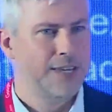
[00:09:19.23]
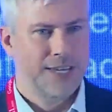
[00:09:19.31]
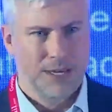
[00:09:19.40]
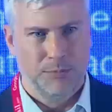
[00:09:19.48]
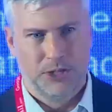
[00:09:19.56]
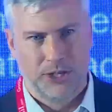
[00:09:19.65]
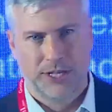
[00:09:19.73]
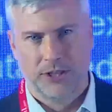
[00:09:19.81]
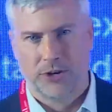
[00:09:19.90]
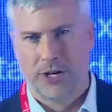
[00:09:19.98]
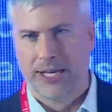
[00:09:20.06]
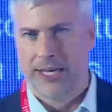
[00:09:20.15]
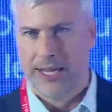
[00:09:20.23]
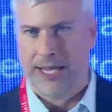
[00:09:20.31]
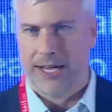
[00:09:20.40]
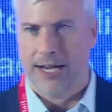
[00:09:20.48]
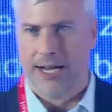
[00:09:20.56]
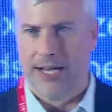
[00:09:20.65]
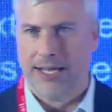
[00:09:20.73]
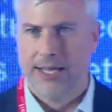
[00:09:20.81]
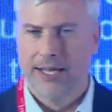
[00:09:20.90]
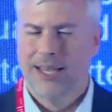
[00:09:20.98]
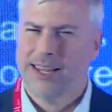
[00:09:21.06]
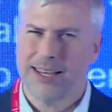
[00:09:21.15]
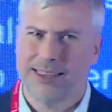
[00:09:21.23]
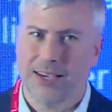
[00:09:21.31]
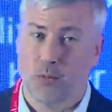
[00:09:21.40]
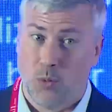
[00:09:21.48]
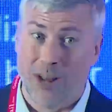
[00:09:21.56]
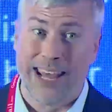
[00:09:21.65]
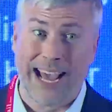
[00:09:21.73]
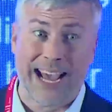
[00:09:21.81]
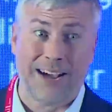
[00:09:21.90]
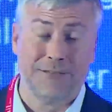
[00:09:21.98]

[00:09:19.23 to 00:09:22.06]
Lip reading: in machine learning and AI. And I think 1/2,